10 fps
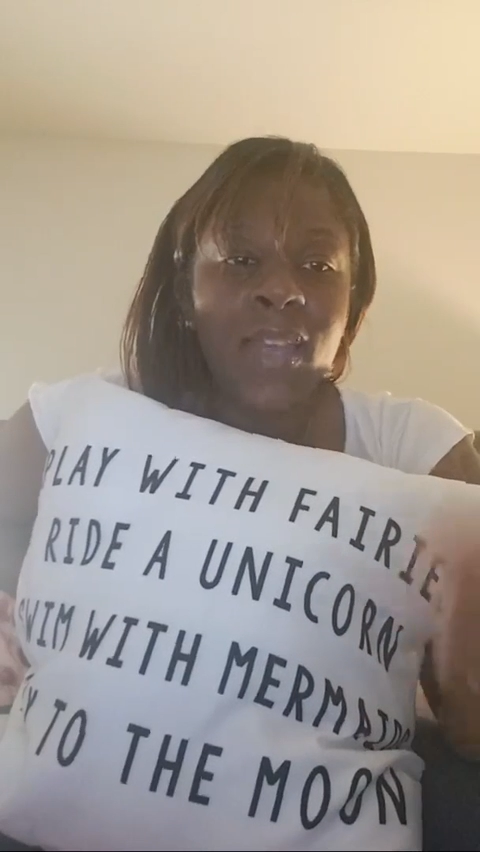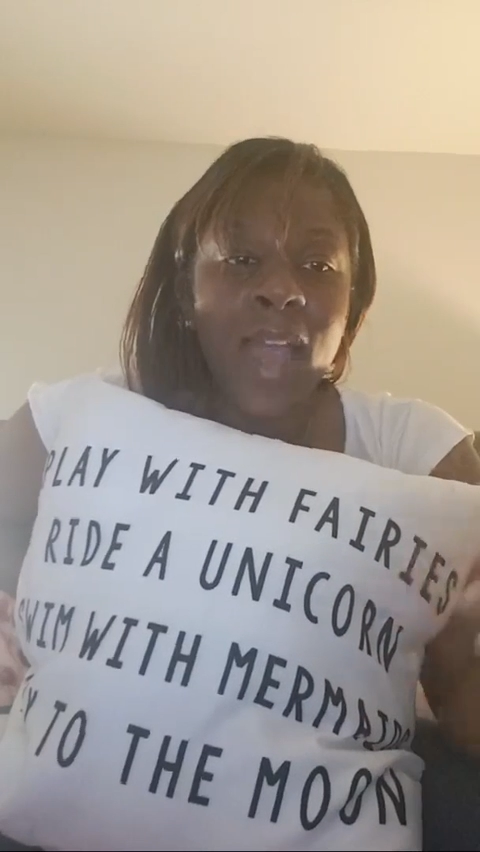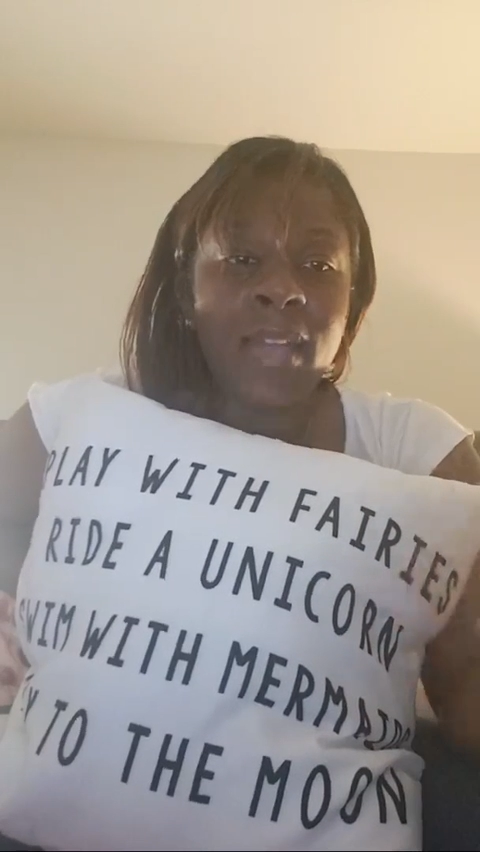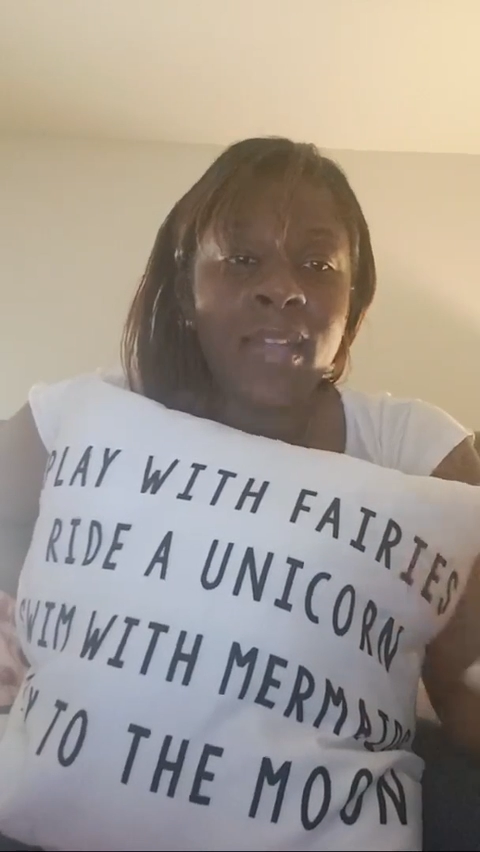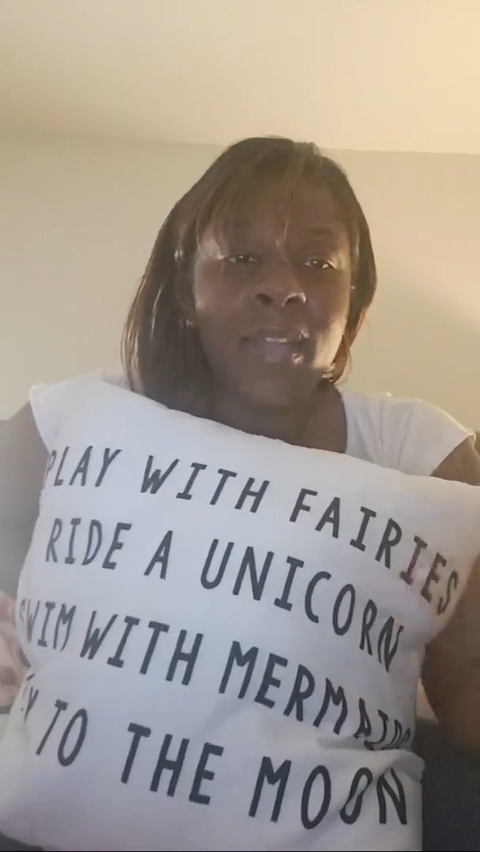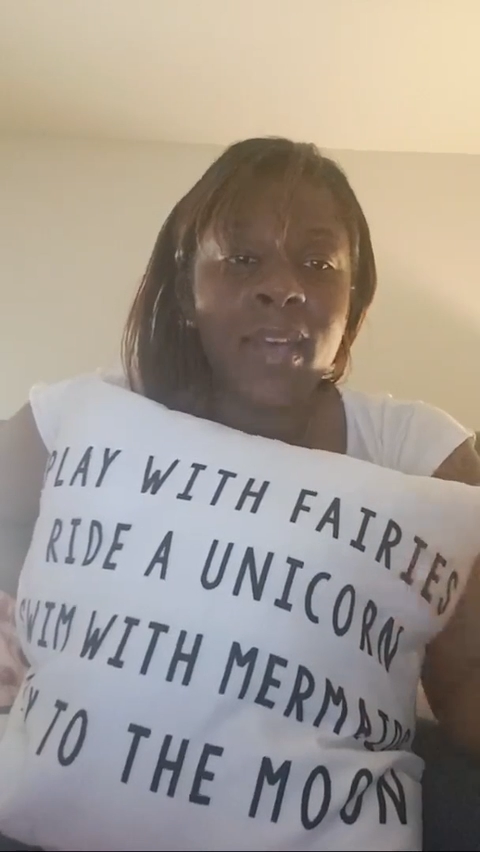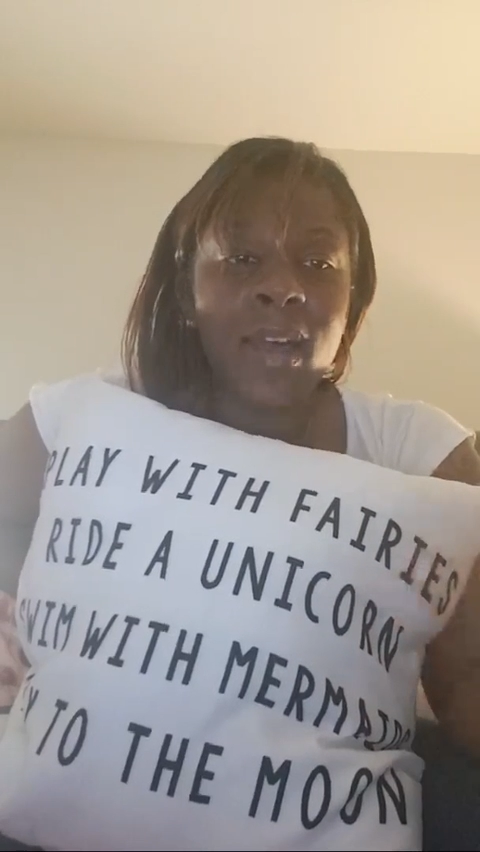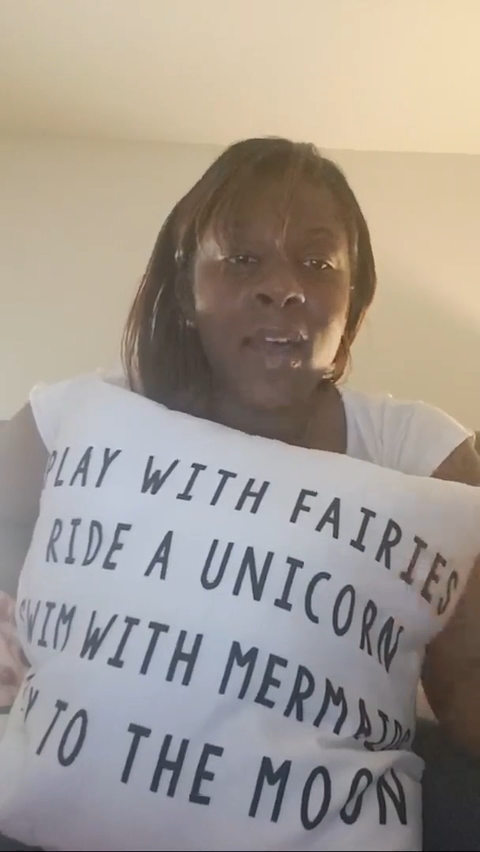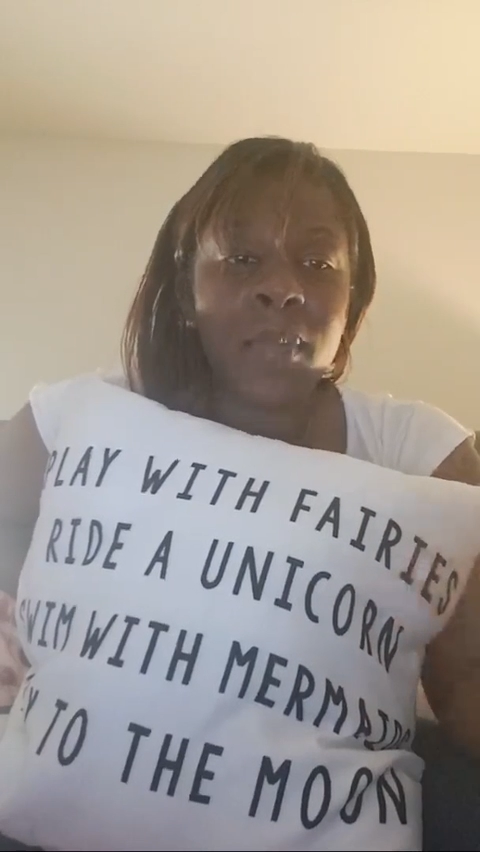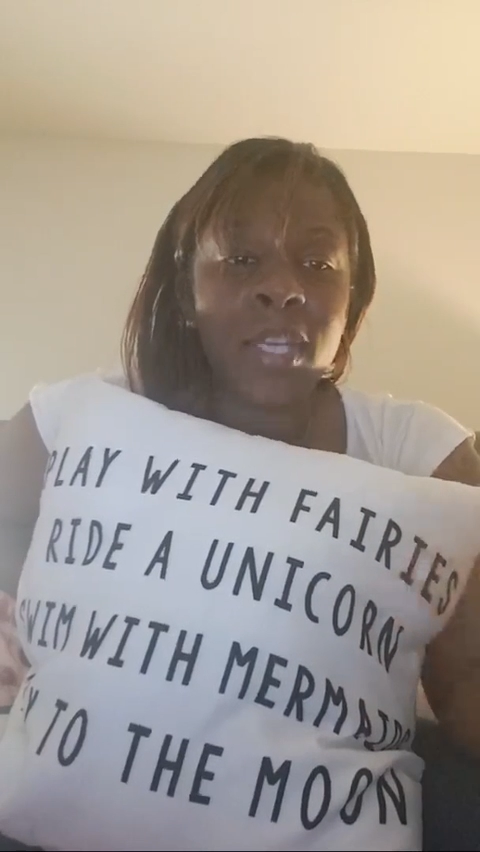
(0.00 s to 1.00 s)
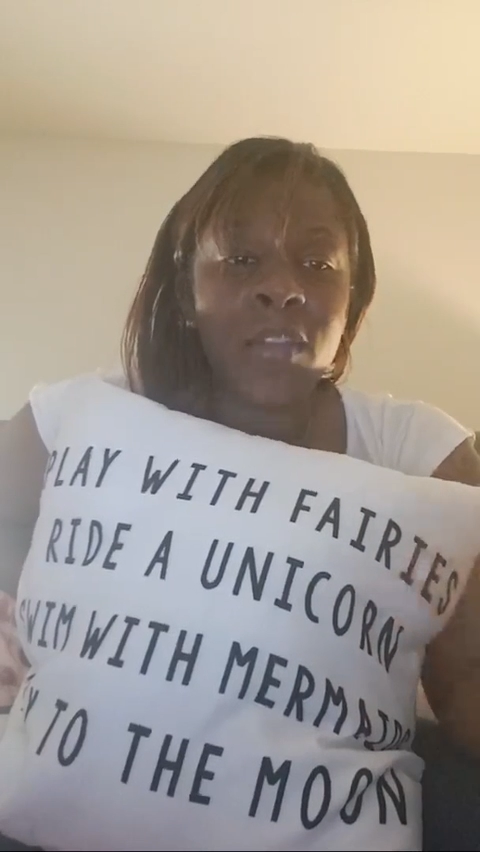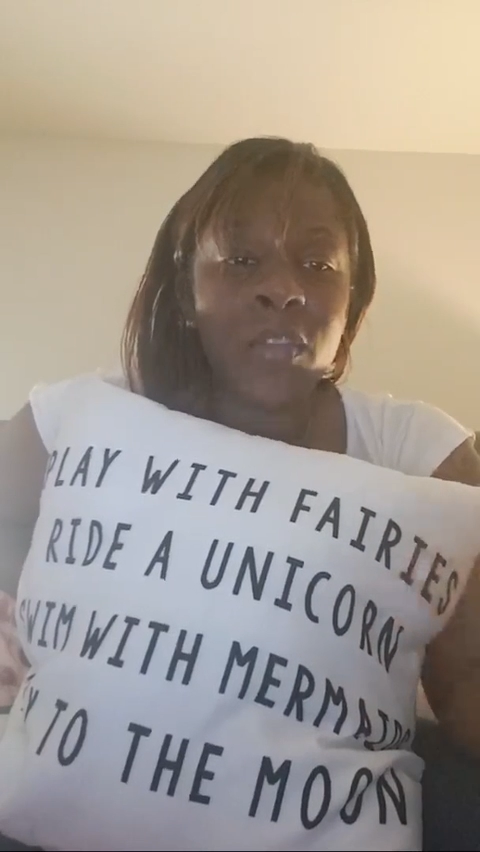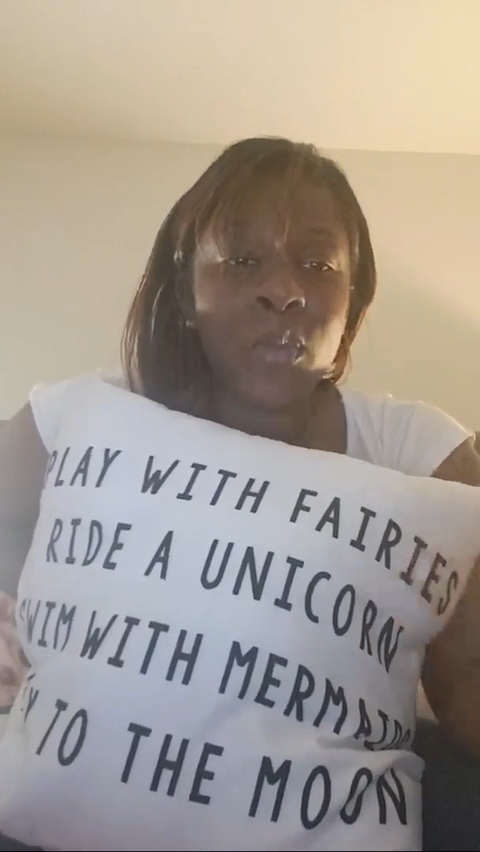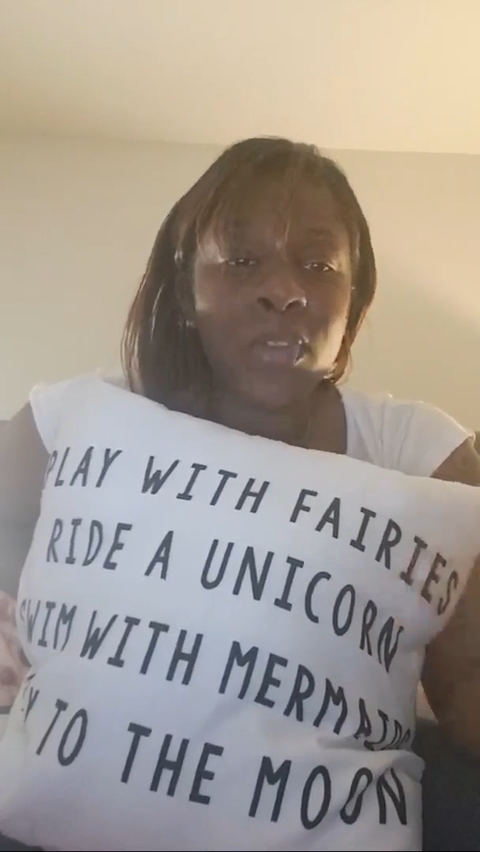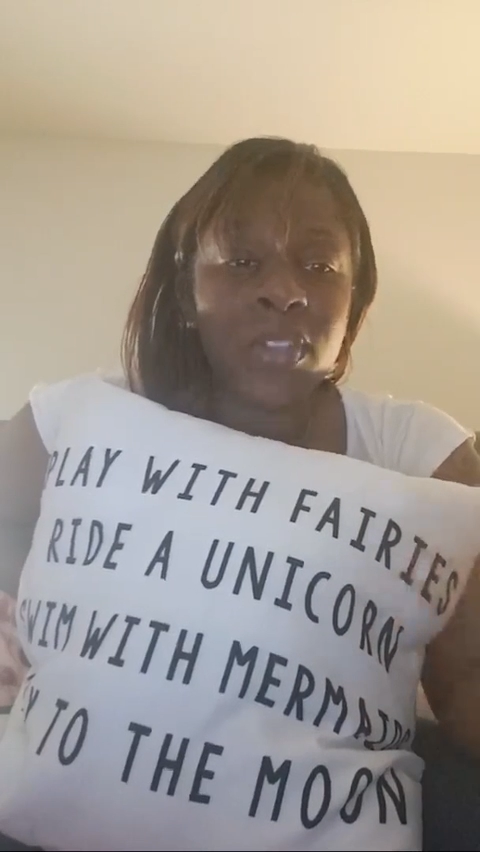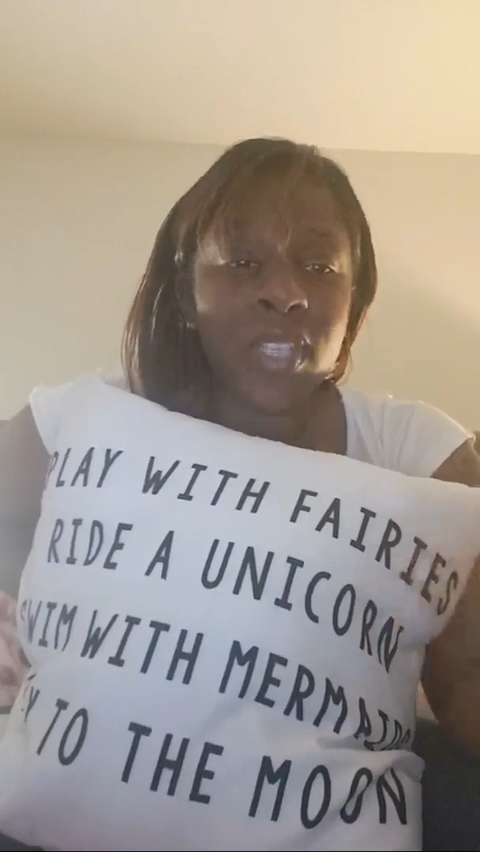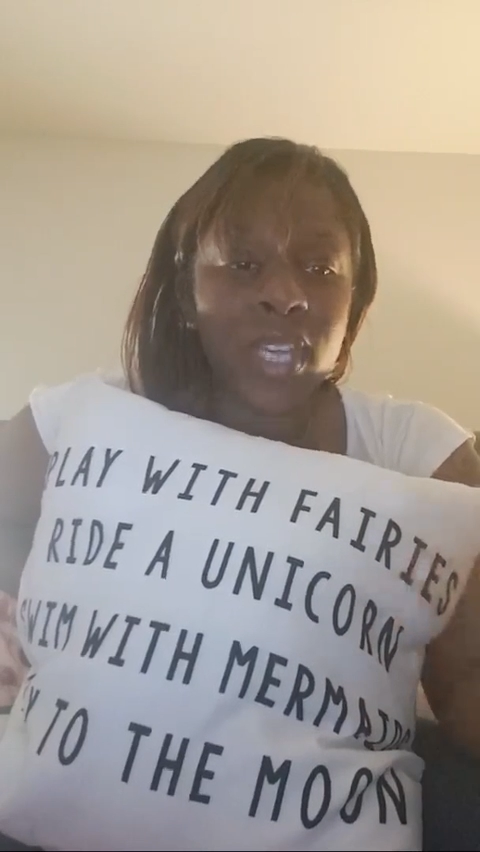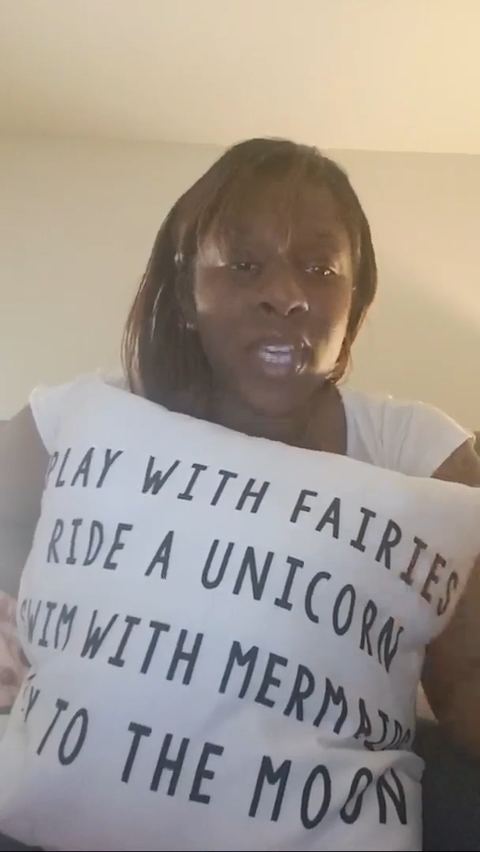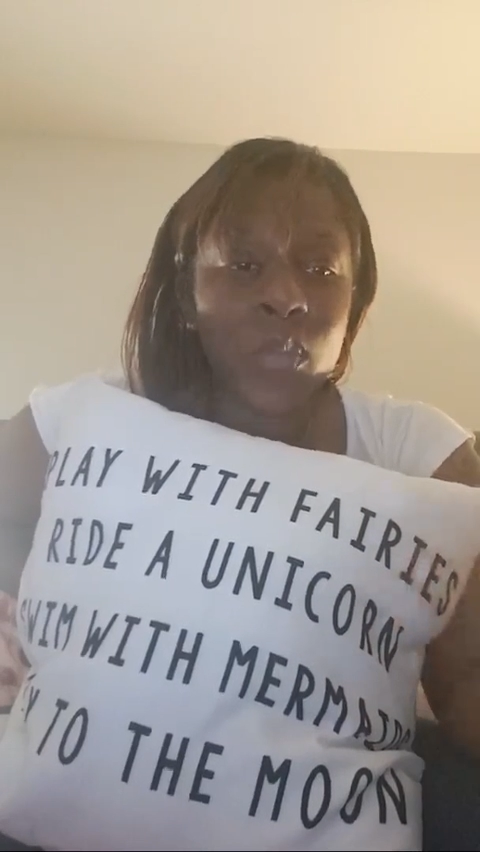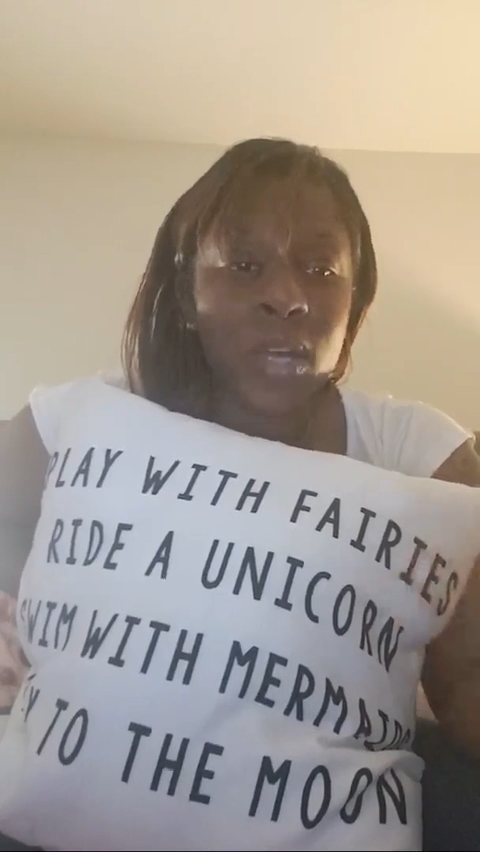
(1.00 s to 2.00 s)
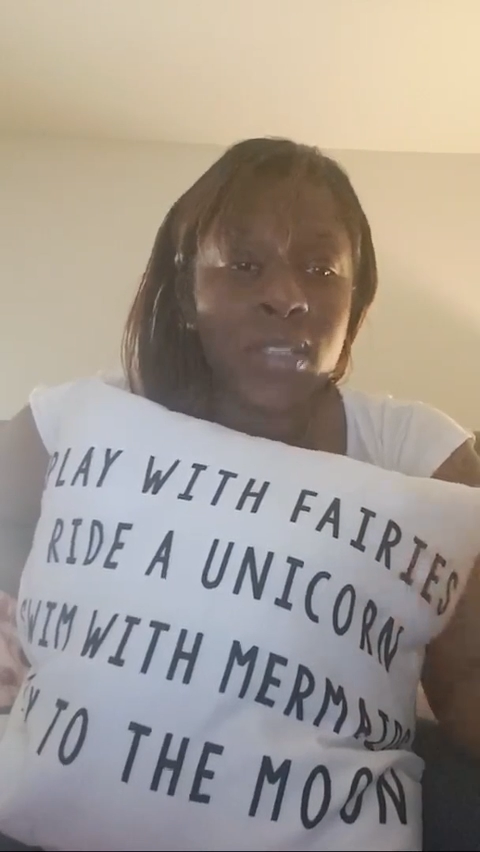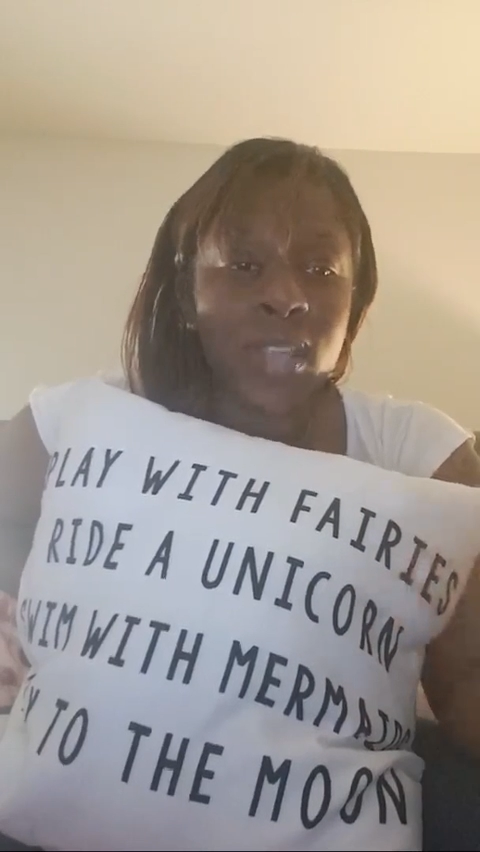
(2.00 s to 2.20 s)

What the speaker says: I did a interview with Ski one